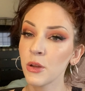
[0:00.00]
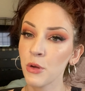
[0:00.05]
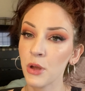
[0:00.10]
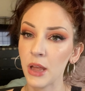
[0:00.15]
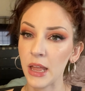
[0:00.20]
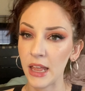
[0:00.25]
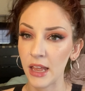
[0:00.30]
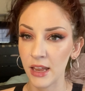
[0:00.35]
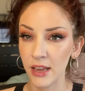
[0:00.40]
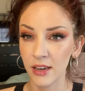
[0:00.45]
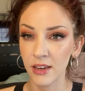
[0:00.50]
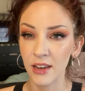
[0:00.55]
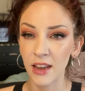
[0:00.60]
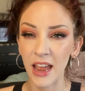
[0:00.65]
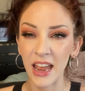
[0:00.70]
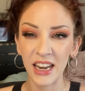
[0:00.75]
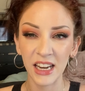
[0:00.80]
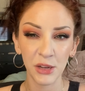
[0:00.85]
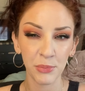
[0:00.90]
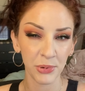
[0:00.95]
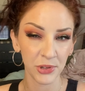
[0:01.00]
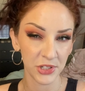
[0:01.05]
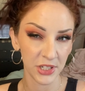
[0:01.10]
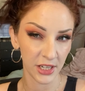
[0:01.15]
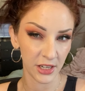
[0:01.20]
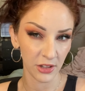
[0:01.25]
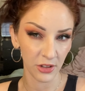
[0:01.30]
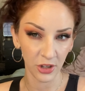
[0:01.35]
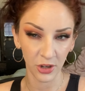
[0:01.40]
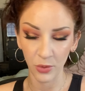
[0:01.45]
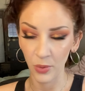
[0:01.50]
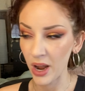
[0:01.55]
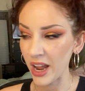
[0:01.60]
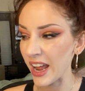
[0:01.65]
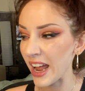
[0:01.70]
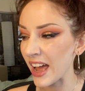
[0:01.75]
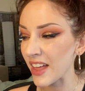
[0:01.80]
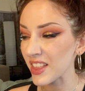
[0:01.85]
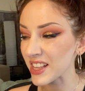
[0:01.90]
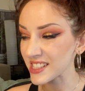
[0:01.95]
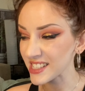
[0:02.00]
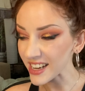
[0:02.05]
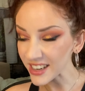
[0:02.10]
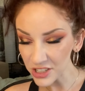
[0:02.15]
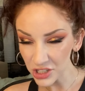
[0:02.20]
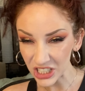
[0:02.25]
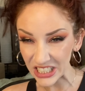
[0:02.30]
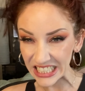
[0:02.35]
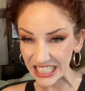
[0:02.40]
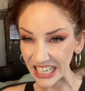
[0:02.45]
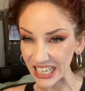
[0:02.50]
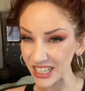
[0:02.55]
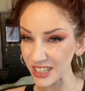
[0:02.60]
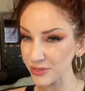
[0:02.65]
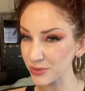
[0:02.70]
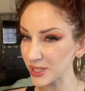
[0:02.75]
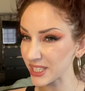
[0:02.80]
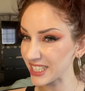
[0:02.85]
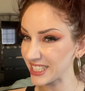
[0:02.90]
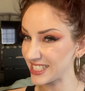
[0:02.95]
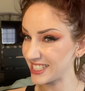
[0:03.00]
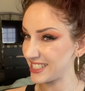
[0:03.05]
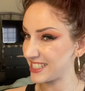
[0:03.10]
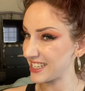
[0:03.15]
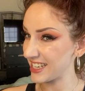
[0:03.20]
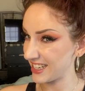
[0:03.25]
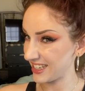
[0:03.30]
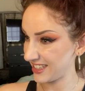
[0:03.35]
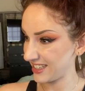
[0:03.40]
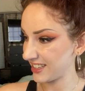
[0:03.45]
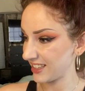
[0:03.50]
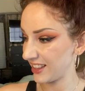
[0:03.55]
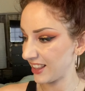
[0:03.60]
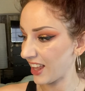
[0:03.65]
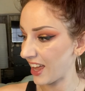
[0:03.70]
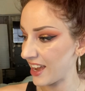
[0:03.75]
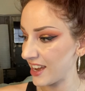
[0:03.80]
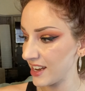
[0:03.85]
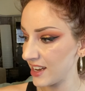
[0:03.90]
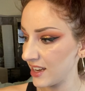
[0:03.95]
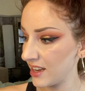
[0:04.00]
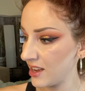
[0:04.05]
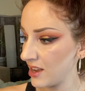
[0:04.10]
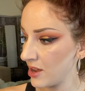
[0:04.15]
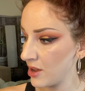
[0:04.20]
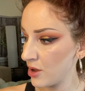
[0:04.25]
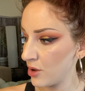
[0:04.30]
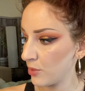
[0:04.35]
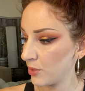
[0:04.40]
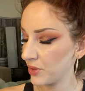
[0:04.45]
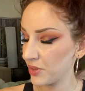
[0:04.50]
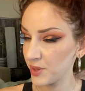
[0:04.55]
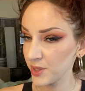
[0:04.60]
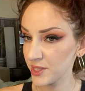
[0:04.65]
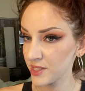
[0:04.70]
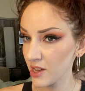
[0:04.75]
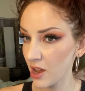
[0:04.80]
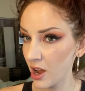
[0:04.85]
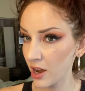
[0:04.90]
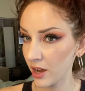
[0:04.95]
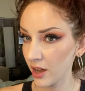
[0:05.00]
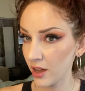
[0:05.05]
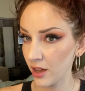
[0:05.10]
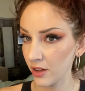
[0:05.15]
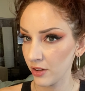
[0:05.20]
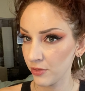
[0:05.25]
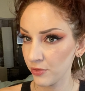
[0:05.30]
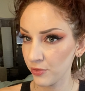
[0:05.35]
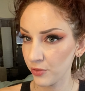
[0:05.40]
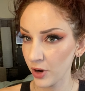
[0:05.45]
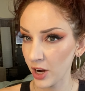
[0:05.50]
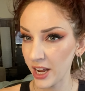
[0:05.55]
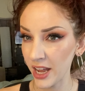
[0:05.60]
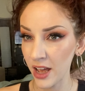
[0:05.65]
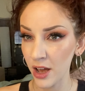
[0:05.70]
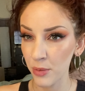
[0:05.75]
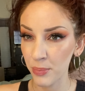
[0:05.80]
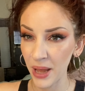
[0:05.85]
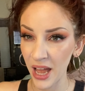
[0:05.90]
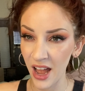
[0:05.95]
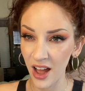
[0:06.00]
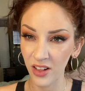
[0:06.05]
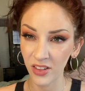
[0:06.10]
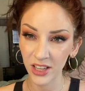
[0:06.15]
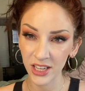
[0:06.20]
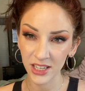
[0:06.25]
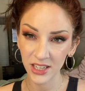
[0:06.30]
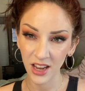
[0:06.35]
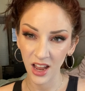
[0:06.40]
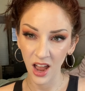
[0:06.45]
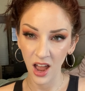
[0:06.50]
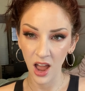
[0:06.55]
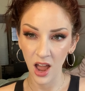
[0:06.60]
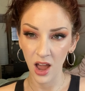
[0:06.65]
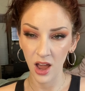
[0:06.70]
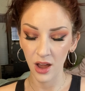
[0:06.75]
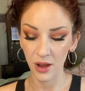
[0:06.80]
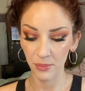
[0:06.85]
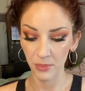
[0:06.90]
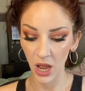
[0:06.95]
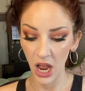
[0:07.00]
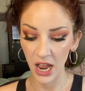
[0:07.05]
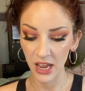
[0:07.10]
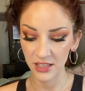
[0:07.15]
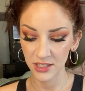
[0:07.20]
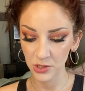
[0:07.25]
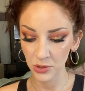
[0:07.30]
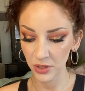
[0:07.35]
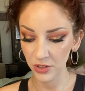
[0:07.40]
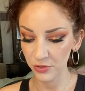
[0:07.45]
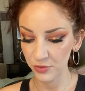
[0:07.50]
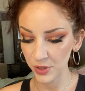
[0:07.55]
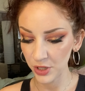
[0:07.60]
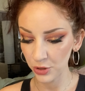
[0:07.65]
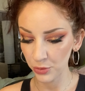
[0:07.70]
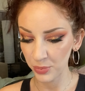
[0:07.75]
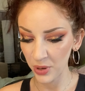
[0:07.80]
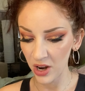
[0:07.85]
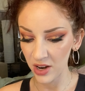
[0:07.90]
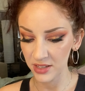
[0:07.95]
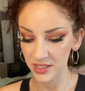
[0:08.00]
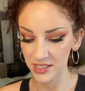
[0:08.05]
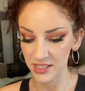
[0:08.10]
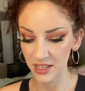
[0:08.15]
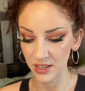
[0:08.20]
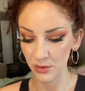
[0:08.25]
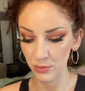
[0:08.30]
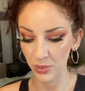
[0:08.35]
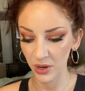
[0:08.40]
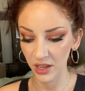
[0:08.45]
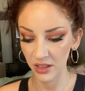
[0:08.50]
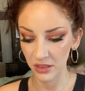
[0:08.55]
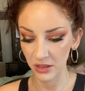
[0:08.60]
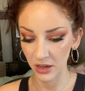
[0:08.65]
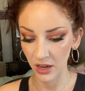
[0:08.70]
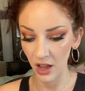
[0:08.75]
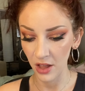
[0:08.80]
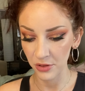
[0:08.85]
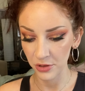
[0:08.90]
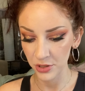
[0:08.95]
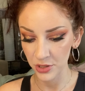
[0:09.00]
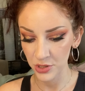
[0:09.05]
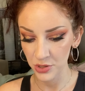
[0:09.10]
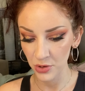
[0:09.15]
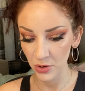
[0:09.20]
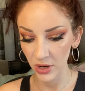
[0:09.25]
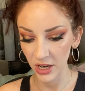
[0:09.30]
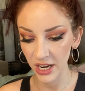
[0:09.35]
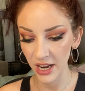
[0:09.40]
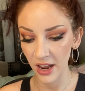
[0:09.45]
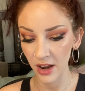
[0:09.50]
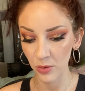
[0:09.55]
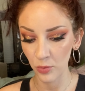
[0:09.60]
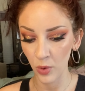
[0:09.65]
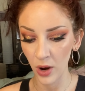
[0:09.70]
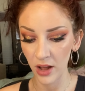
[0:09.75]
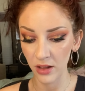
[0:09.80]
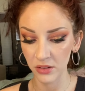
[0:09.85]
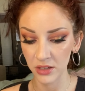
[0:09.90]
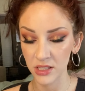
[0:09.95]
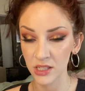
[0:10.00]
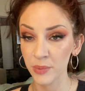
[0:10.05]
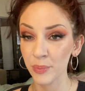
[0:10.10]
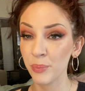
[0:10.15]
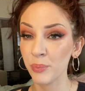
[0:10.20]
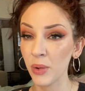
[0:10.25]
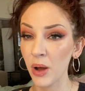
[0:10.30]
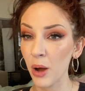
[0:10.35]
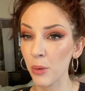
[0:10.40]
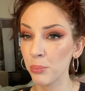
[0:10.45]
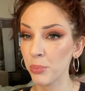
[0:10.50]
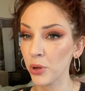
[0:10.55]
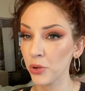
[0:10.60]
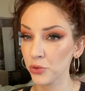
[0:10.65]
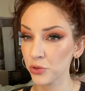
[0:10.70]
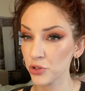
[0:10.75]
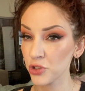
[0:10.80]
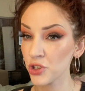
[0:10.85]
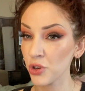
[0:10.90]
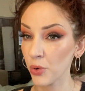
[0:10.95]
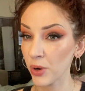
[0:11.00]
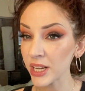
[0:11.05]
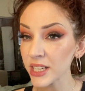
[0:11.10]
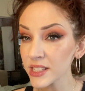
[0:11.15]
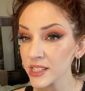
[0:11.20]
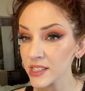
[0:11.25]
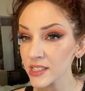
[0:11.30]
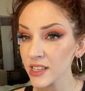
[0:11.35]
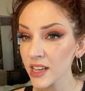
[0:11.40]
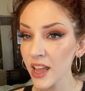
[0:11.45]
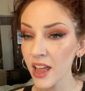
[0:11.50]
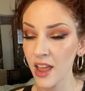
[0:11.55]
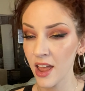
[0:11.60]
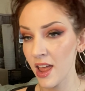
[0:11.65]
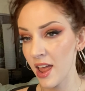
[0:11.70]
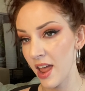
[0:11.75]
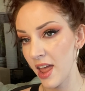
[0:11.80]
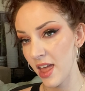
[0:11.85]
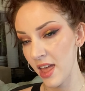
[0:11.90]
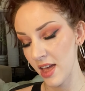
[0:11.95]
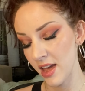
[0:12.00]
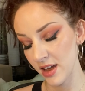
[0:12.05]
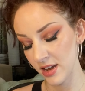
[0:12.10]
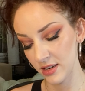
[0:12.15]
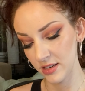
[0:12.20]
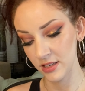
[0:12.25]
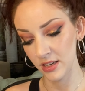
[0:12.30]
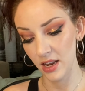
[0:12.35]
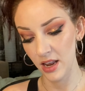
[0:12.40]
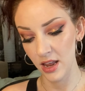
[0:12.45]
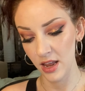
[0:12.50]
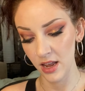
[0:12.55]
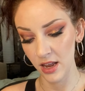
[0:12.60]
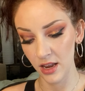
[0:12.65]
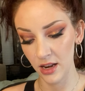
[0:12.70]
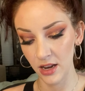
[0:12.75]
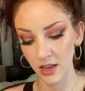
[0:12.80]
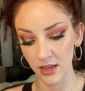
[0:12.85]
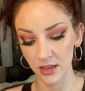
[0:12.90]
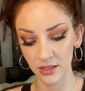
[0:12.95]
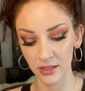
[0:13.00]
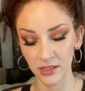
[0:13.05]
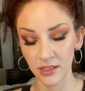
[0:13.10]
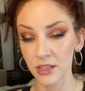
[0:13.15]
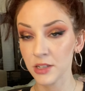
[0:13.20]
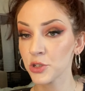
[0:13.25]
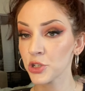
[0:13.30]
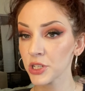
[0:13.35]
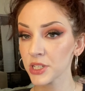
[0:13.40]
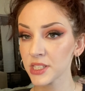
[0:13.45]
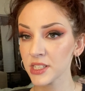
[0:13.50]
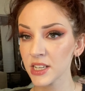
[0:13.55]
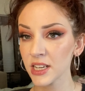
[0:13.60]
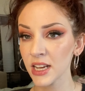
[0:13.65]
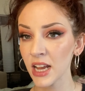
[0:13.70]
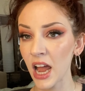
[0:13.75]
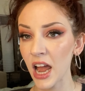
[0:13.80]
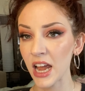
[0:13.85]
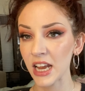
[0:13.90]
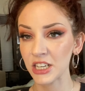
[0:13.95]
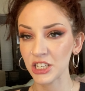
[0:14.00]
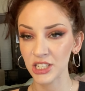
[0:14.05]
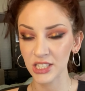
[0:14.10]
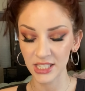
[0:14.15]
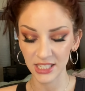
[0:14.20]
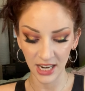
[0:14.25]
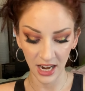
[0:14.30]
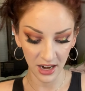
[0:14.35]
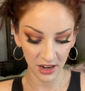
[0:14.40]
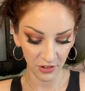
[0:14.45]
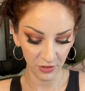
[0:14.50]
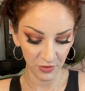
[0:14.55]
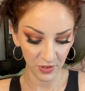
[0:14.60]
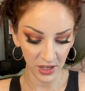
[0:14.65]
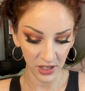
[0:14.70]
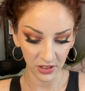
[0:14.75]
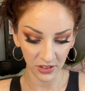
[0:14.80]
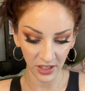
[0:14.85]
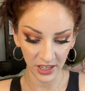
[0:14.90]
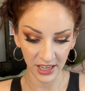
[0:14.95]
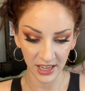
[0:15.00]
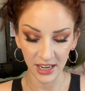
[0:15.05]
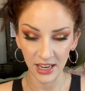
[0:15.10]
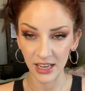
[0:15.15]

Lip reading: any particular way. And that's actually kind of what I didn't like with the Saga of Freya palette. I sort of feel boxed in by the color story, and while it's a bold choice and it is interesting, I just kind of feel like